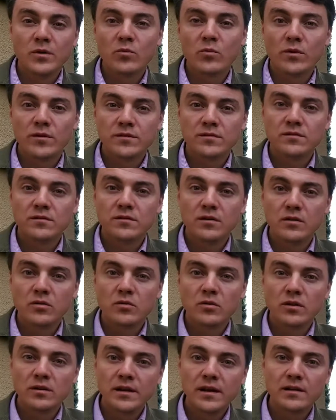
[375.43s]
want to know
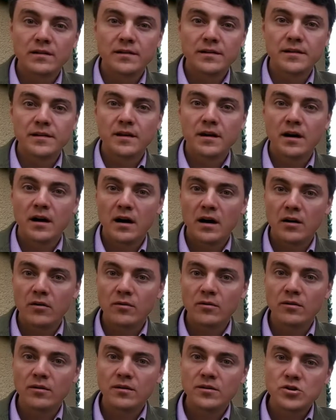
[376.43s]
clearly
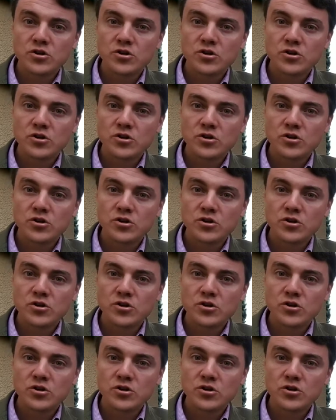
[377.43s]
how